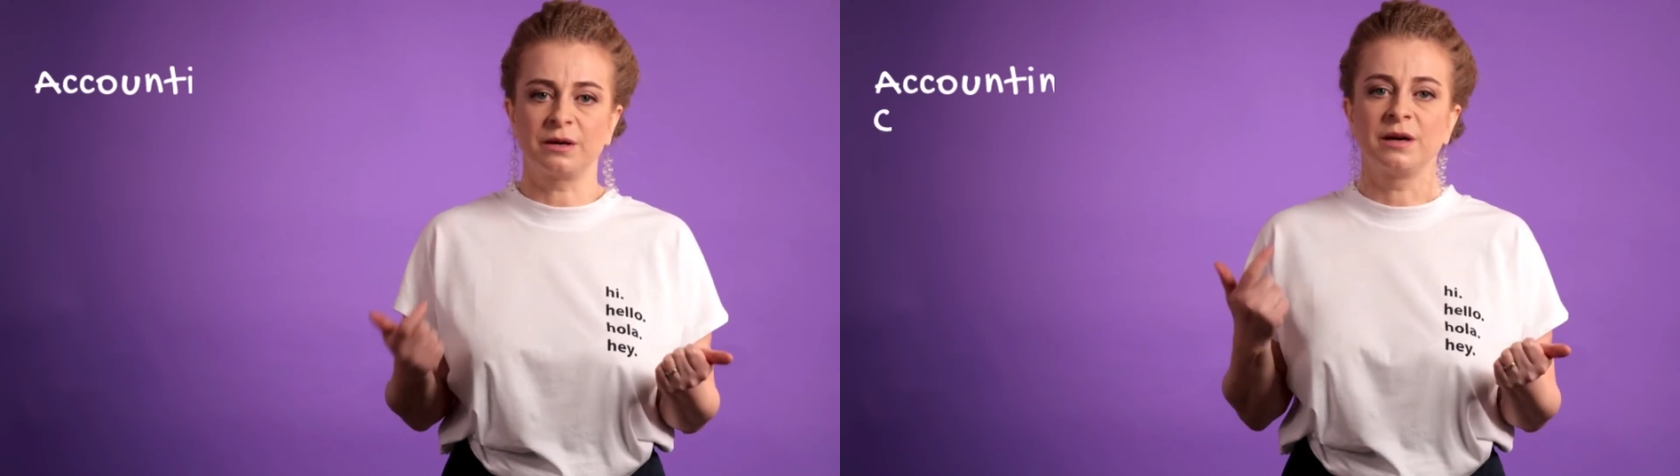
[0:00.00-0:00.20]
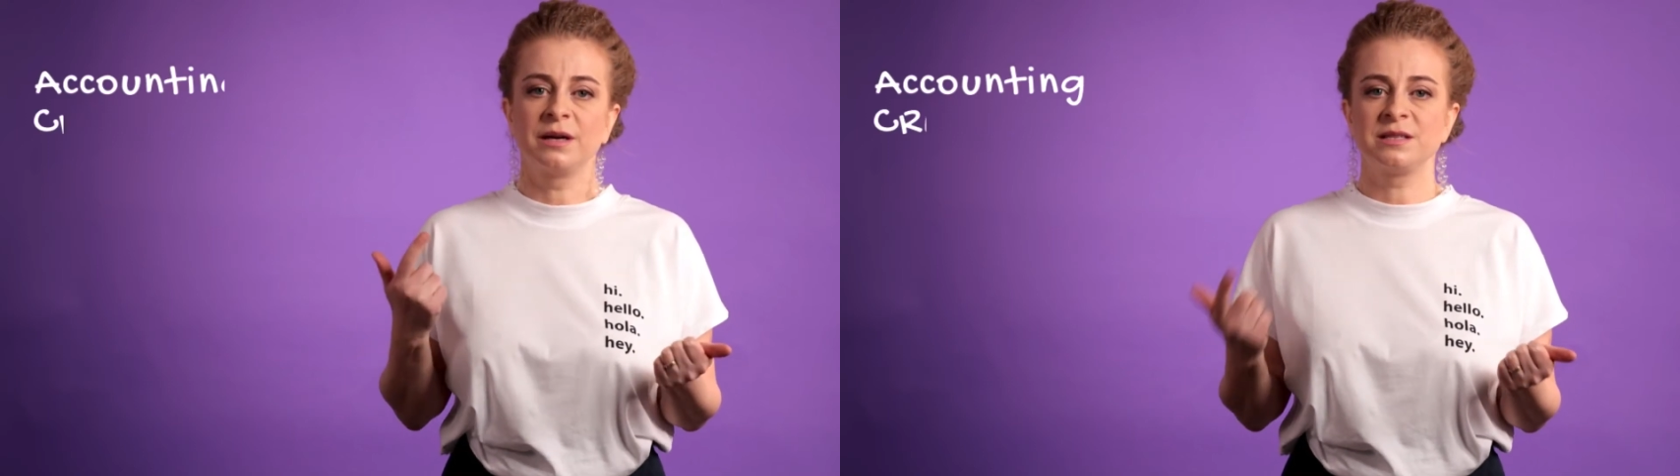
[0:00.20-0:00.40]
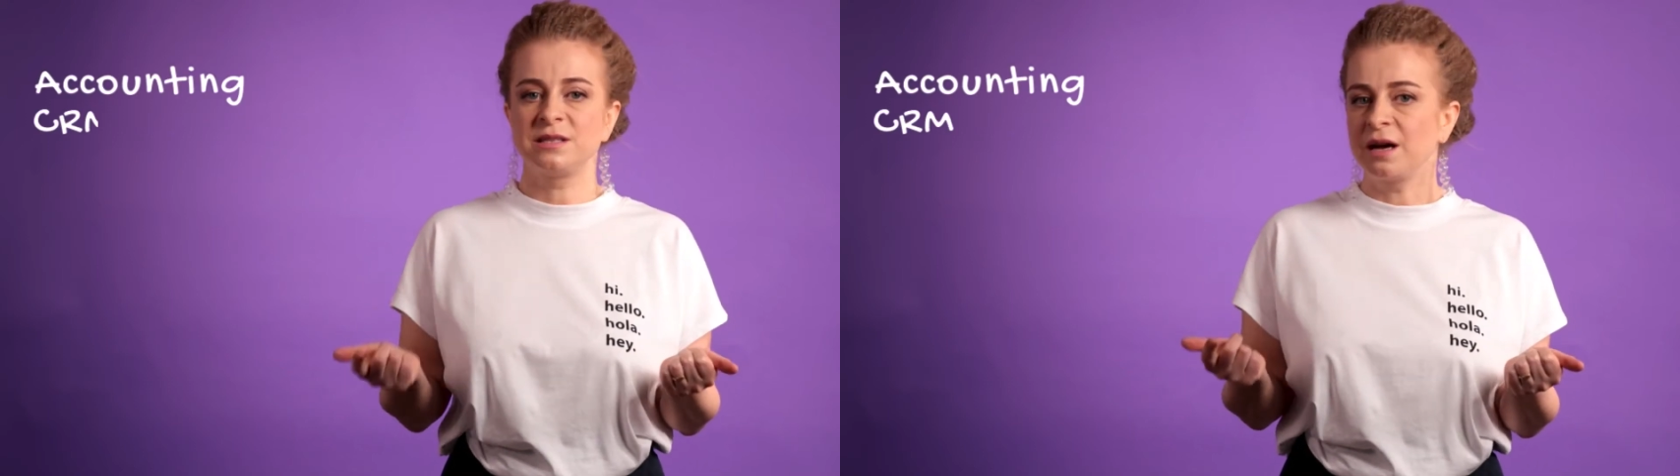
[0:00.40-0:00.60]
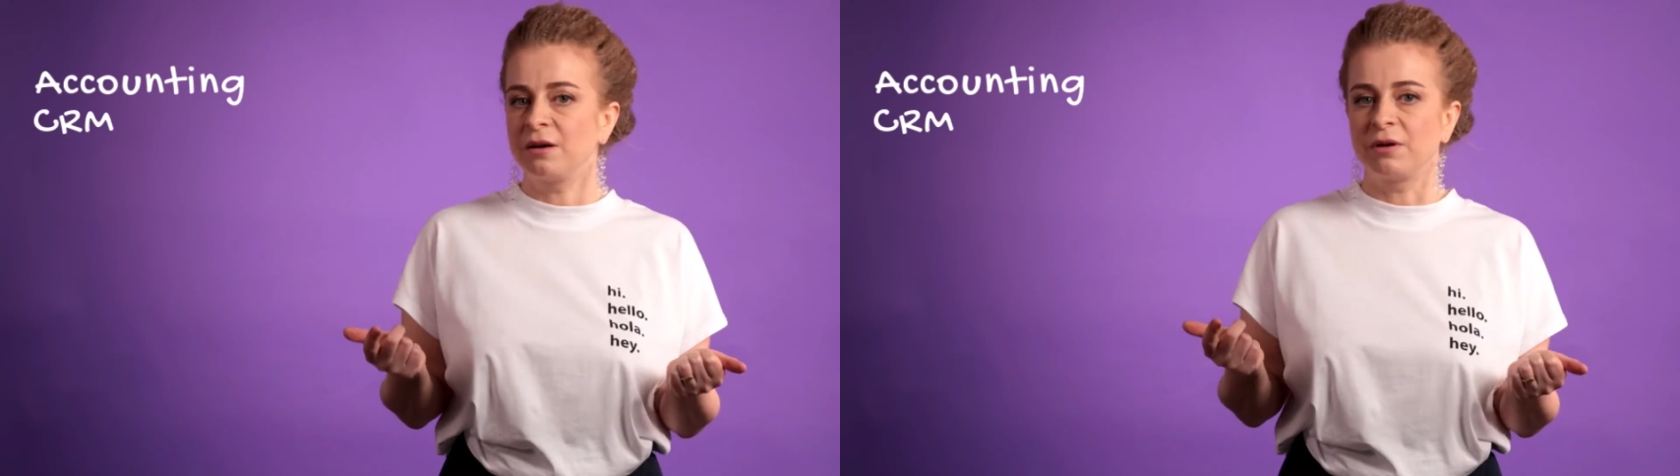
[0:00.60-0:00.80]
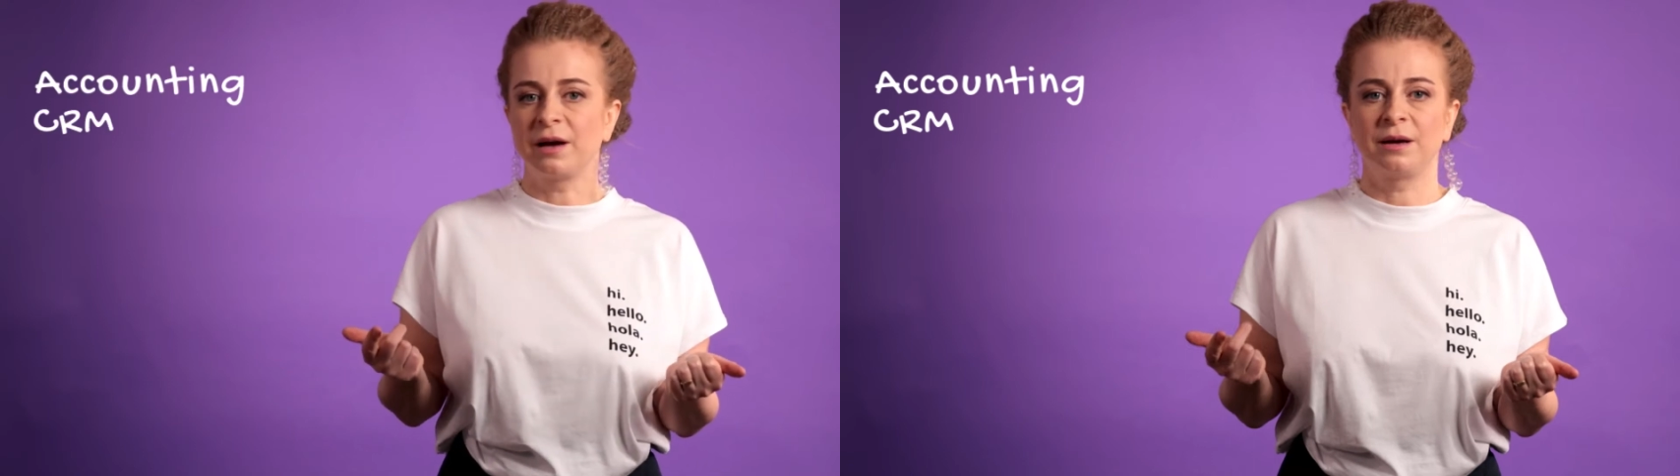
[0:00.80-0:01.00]

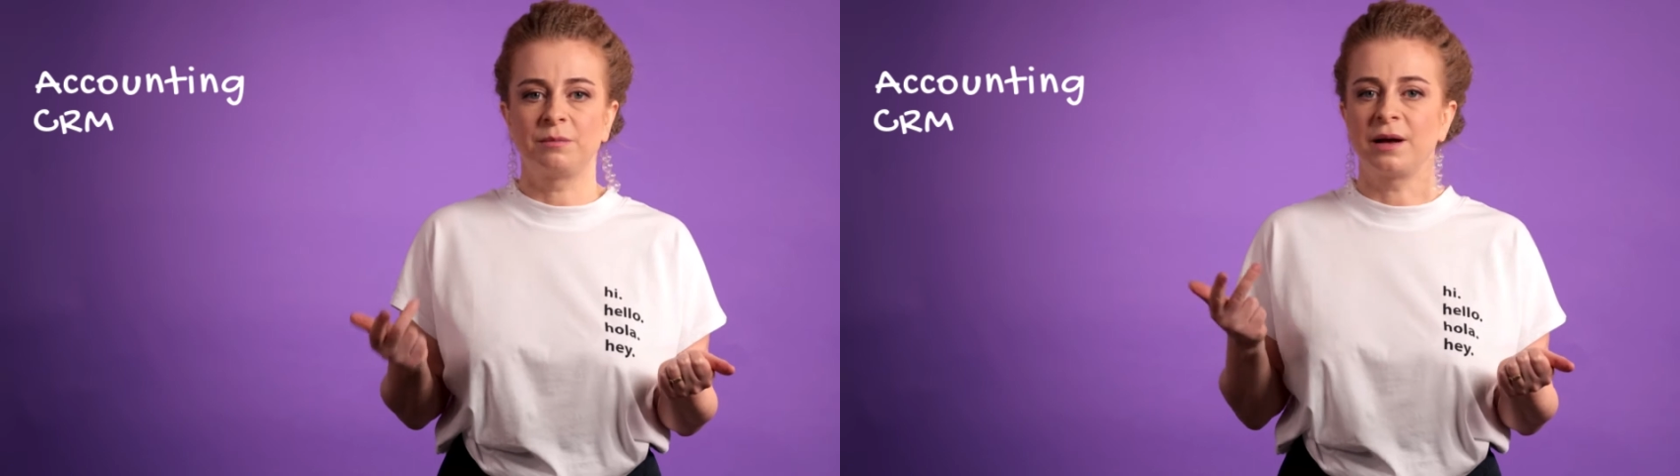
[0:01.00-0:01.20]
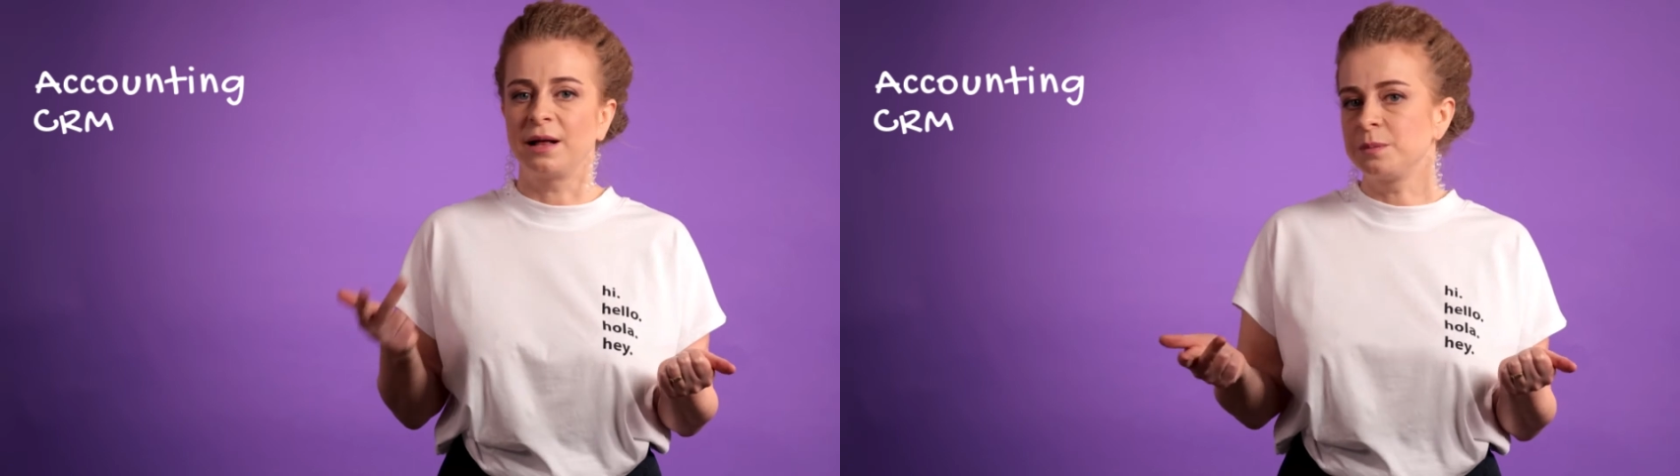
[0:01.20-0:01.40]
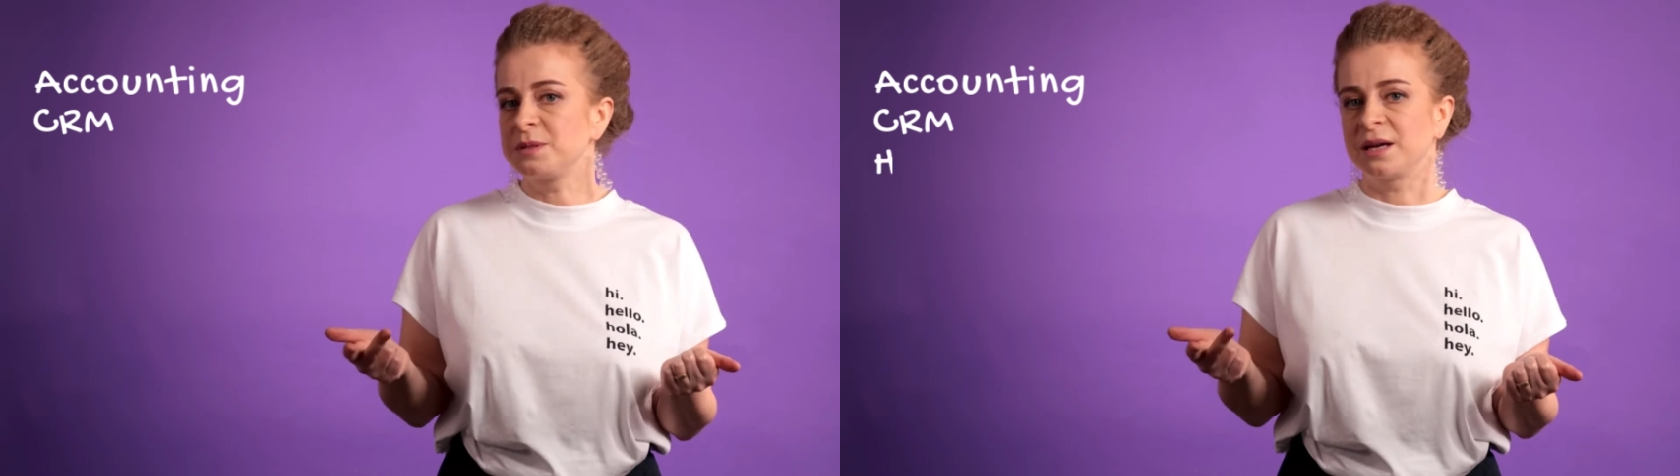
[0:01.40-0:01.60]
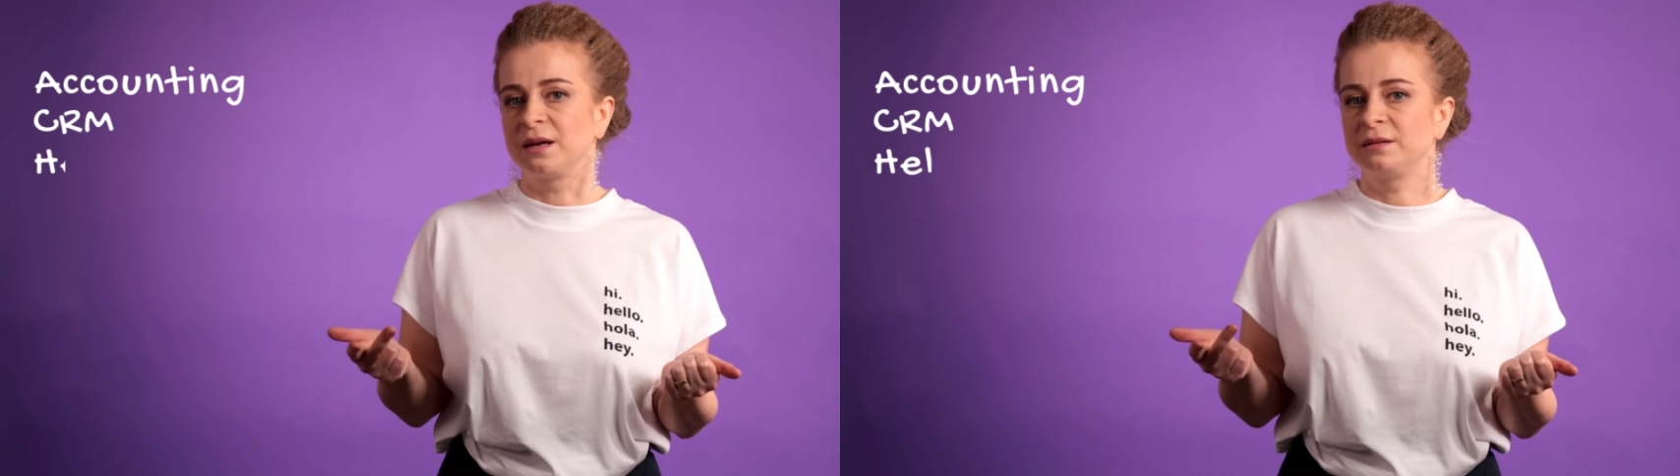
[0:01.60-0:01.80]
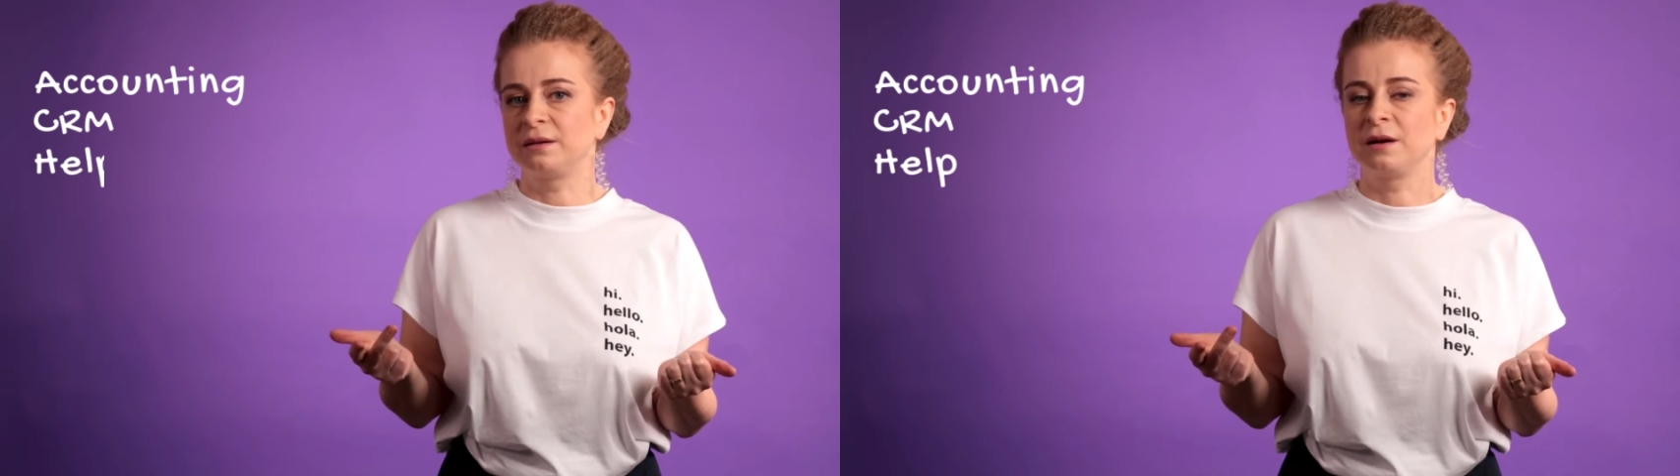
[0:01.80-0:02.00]
CRM, help
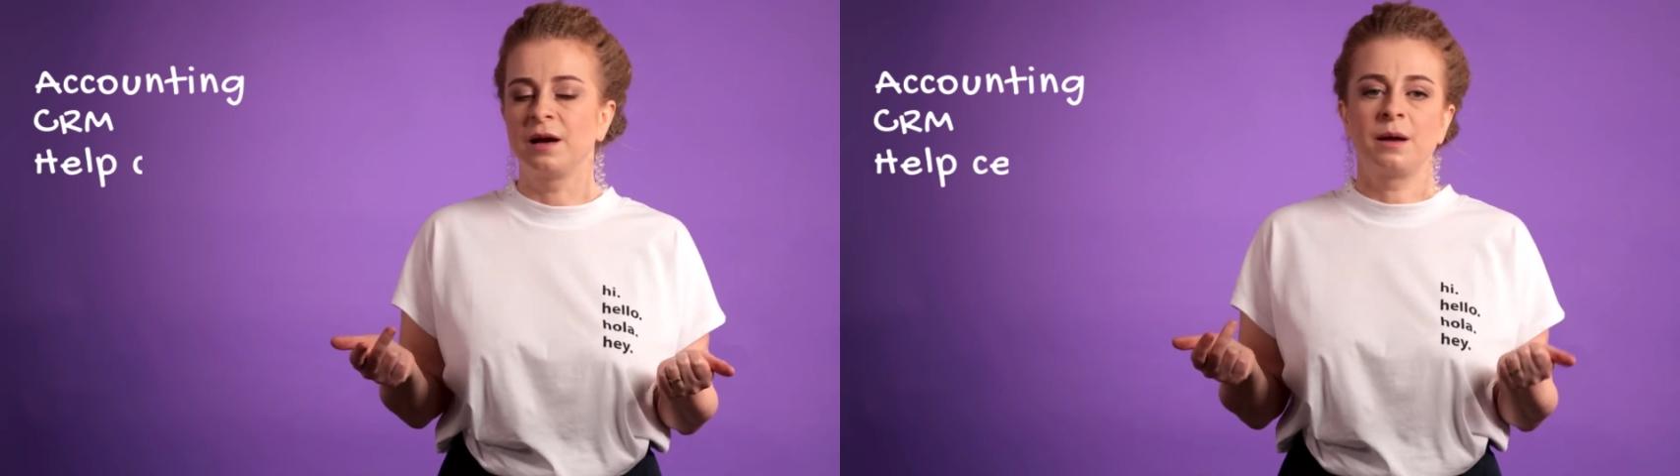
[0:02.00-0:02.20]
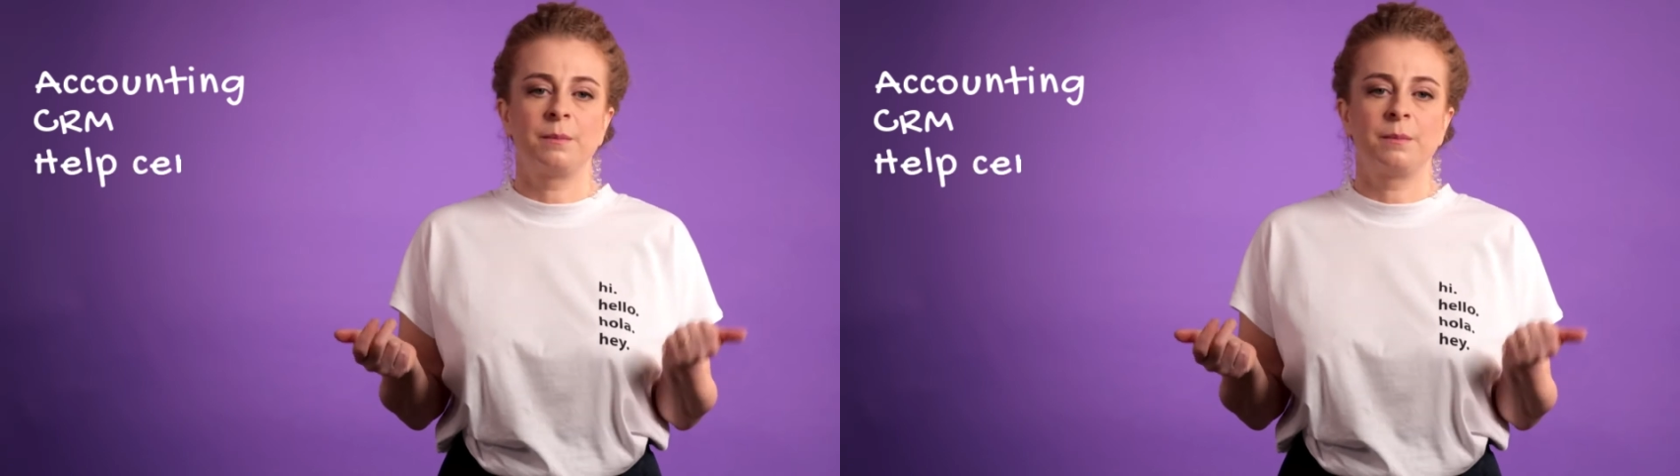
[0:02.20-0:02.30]
center,